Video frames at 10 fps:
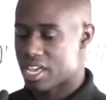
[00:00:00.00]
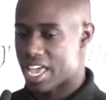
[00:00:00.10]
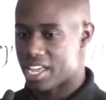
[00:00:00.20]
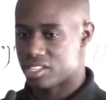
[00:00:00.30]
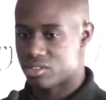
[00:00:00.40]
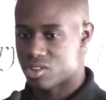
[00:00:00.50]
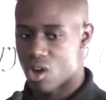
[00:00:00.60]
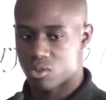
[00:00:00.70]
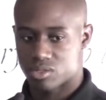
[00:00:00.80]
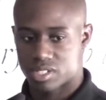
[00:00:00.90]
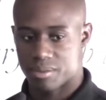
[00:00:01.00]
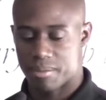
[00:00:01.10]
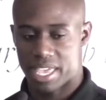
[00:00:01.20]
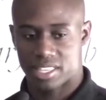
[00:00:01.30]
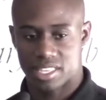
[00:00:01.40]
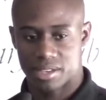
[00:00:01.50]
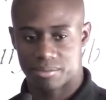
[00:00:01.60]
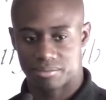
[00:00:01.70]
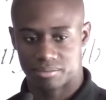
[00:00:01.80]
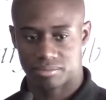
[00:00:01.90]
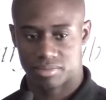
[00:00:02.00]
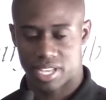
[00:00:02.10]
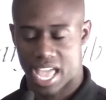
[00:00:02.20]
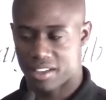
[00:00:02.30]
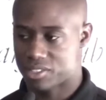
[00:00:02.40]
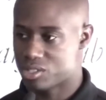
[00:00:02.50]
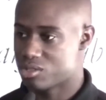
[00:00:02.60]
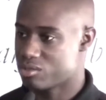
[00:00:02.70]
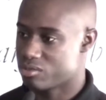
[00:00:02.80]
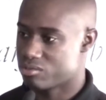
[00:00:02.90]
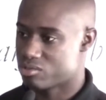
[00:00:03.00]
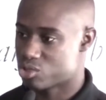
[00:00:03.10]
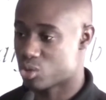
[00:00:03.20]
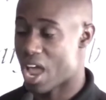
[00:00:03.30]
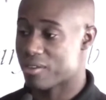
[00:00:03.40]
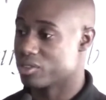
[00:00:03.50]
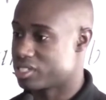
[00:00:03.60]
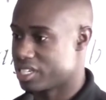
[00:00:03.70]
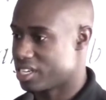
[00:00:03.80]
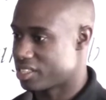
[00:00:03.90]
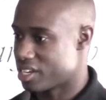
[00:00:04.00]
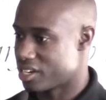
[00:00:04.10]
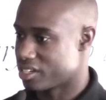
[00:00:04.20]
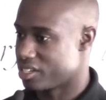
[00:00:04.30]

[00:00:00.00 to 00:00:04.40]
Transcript: and you don't make them have to travel to get there.